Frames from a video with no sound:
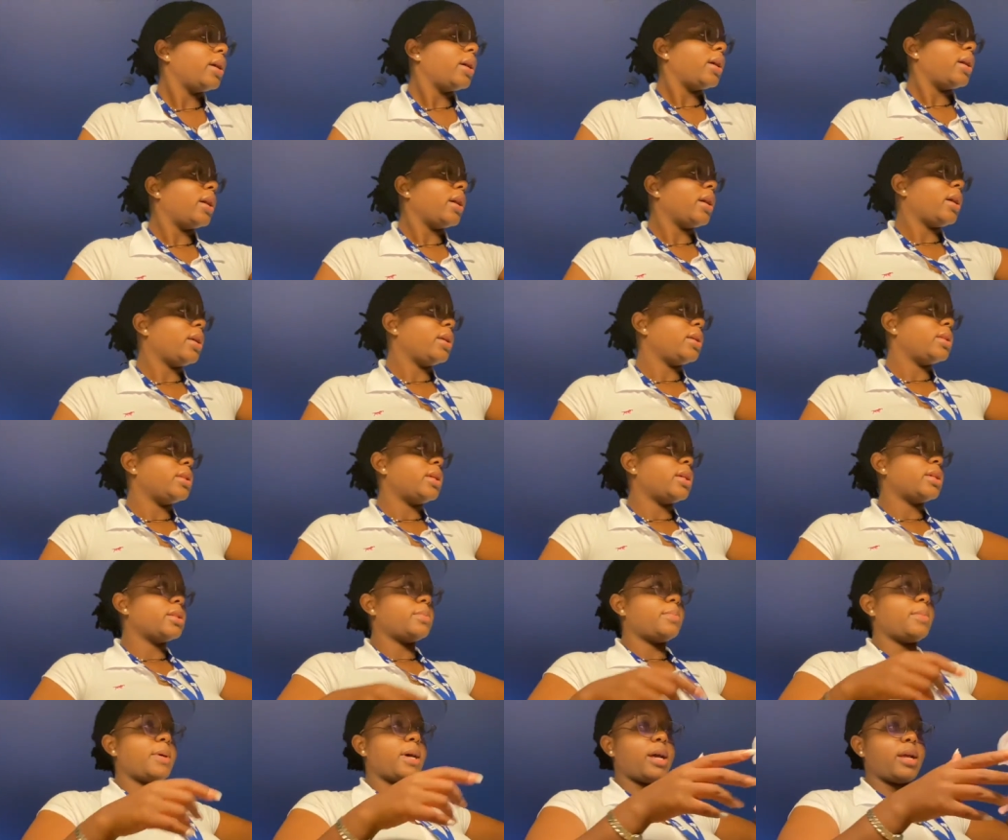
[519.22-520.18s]
I got a
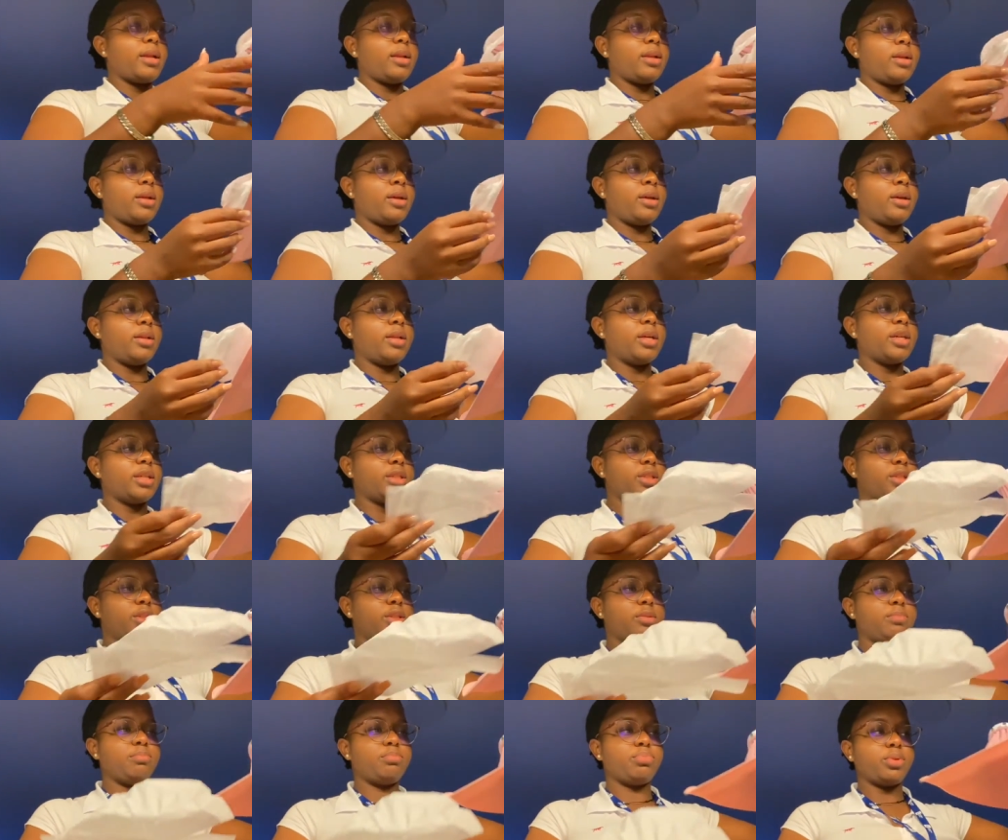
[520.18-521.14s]
dustband,
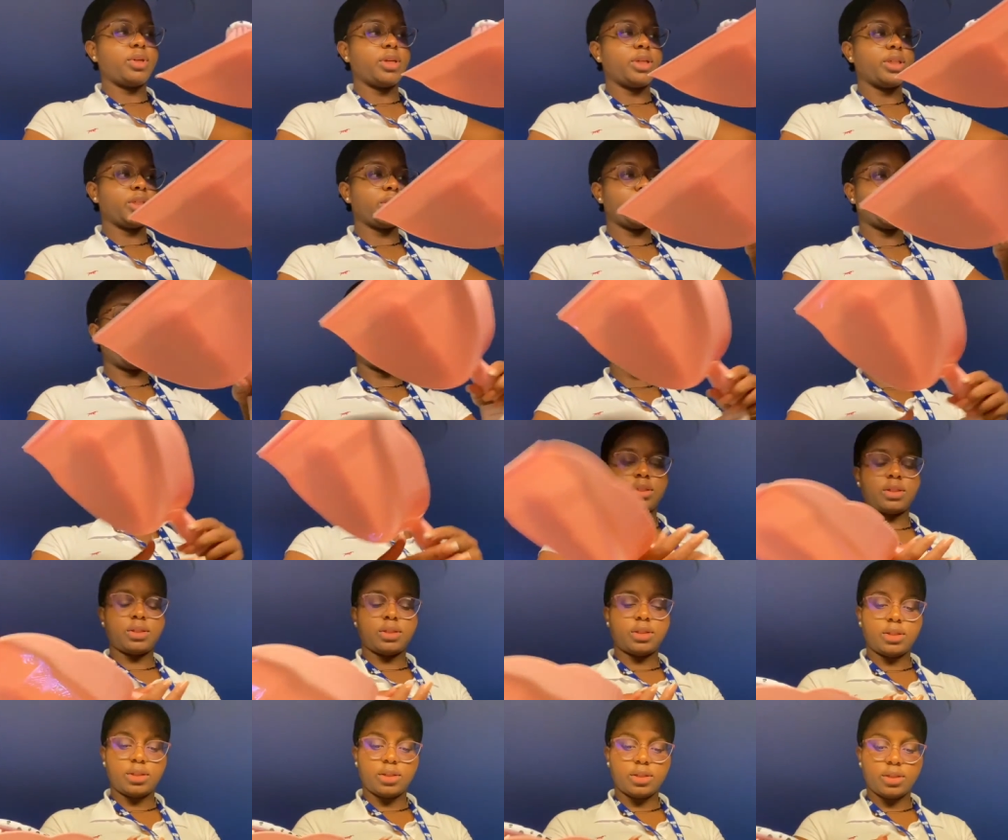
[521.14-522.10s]
dust
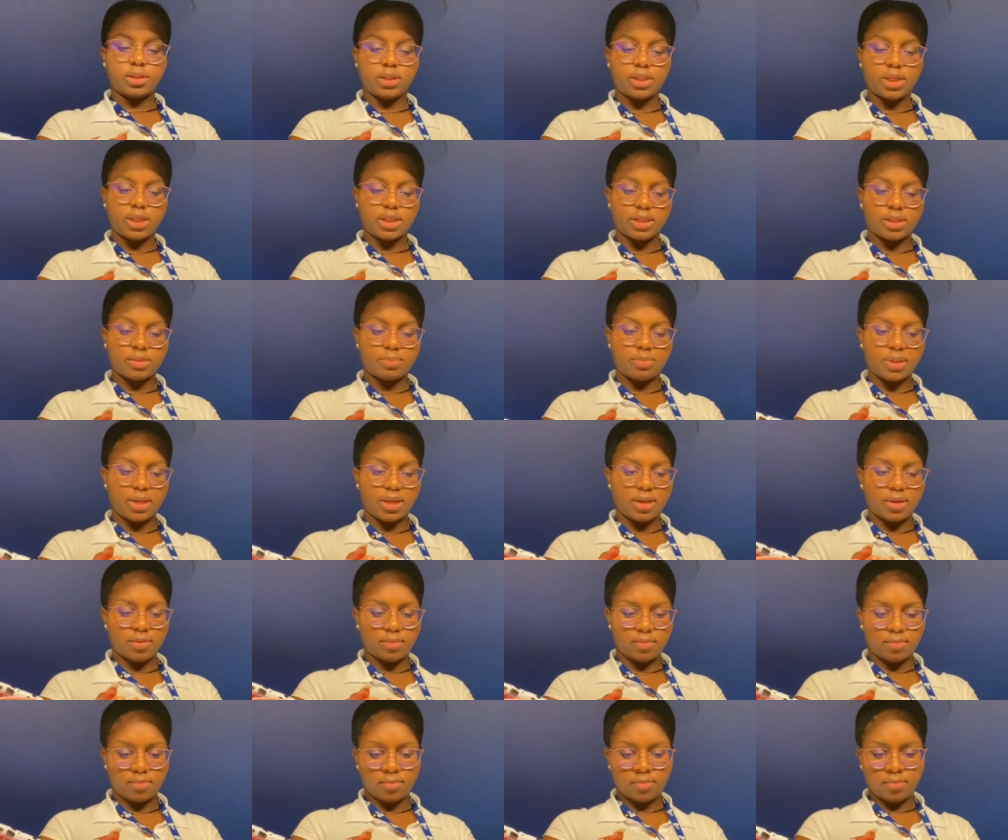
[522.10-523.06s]
brush,
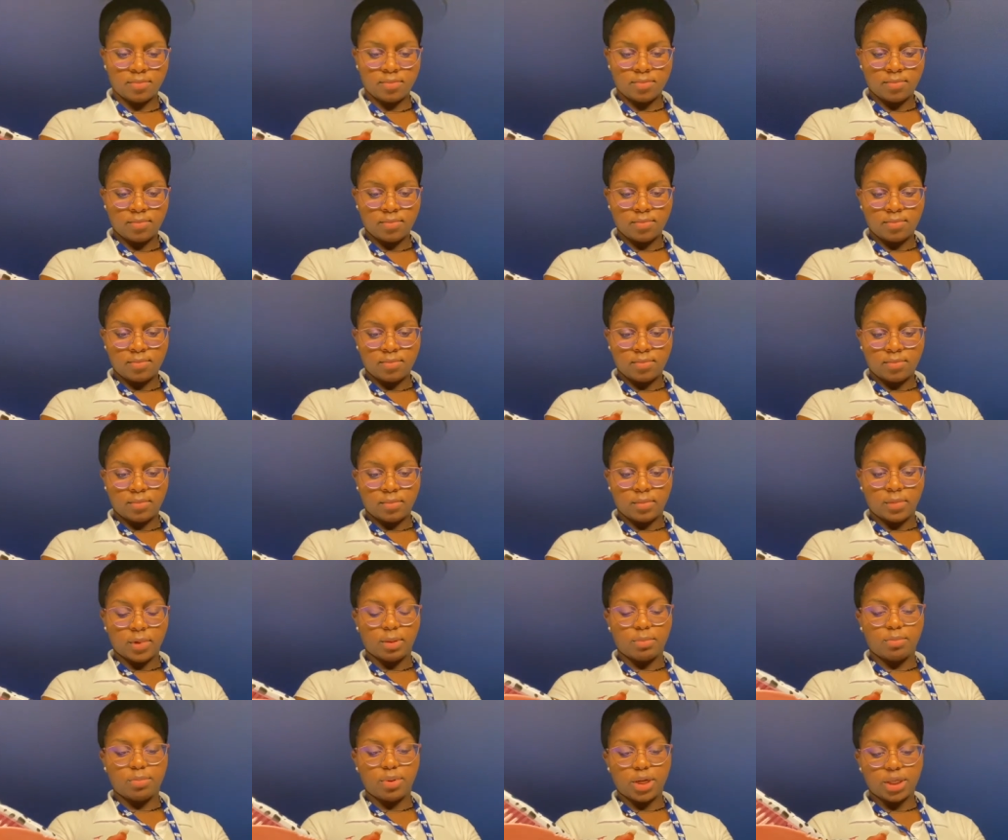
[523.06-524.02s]
dustbin,
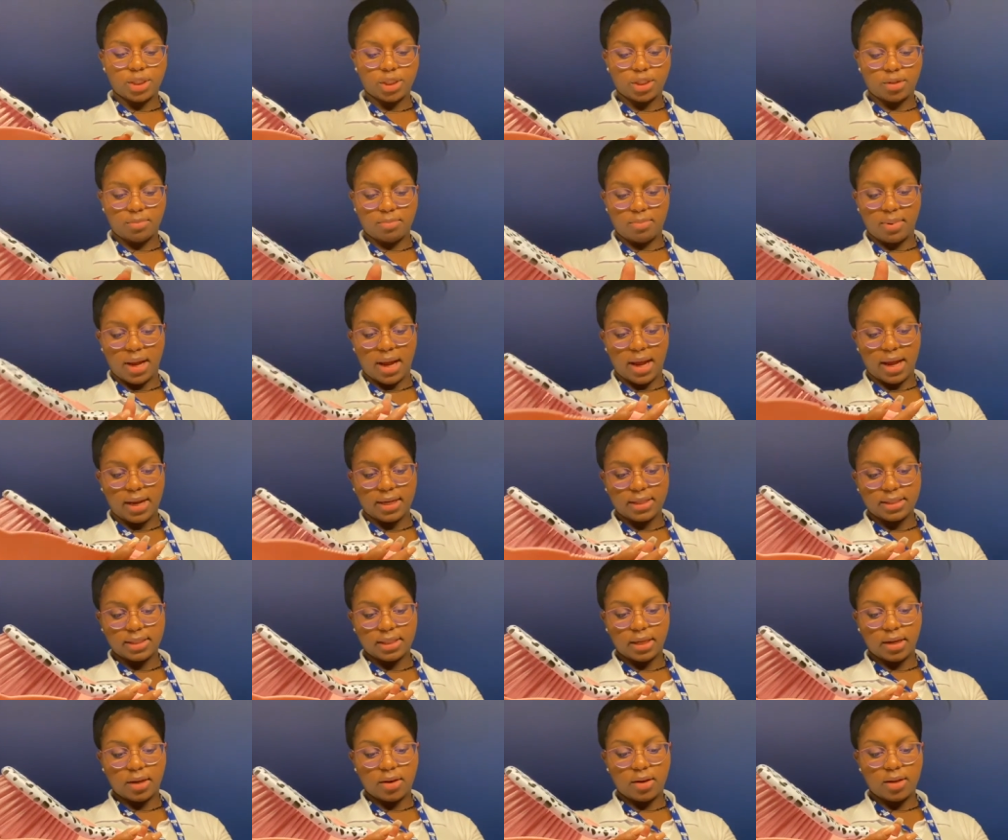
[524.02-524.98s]
brush and pan as
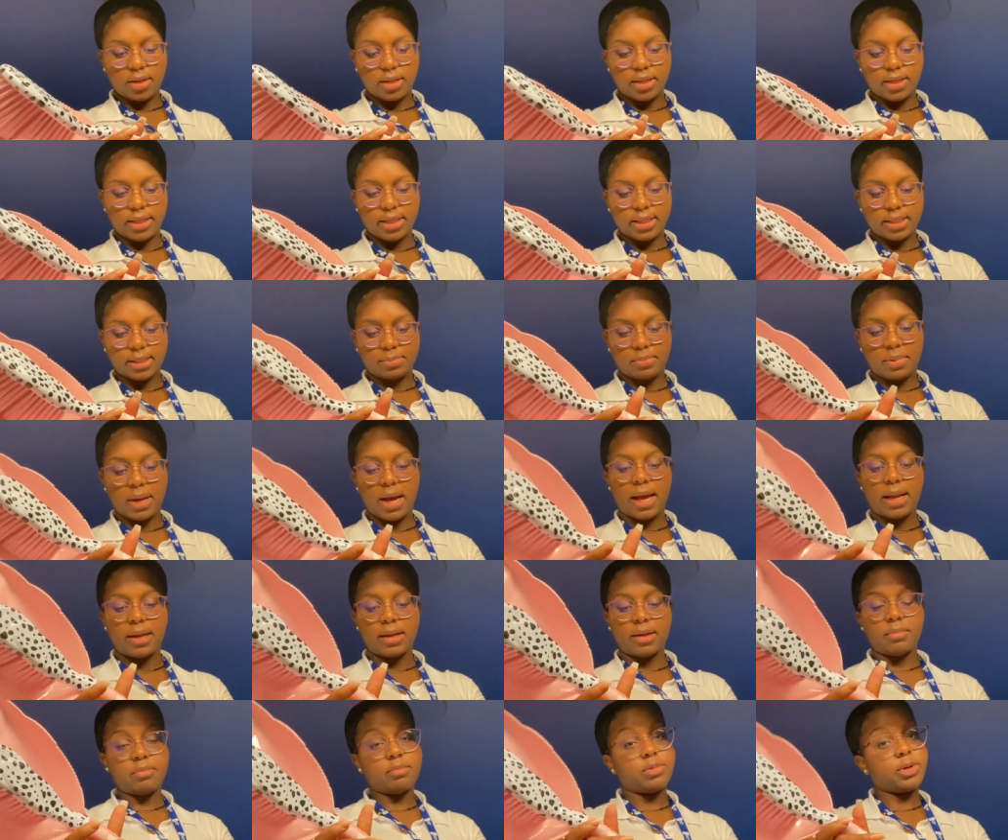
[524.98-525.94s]
they call it, dust pan
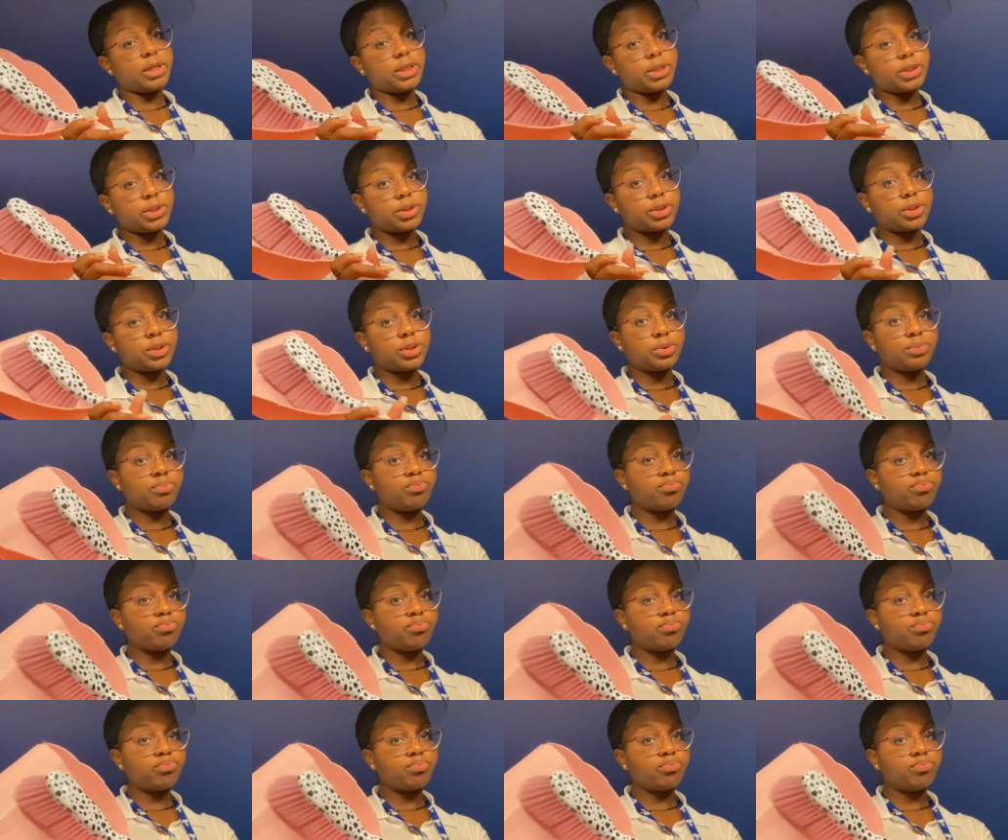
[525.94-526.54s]
and brush.